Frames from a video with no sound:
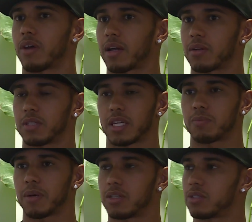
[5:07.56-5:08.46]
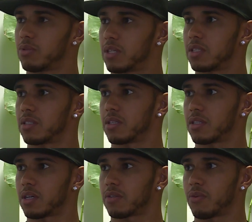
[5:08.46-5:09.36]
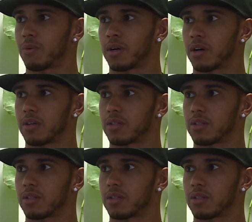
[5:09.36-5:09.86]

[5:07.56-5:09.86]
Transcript: track, test bench really is our Formula 1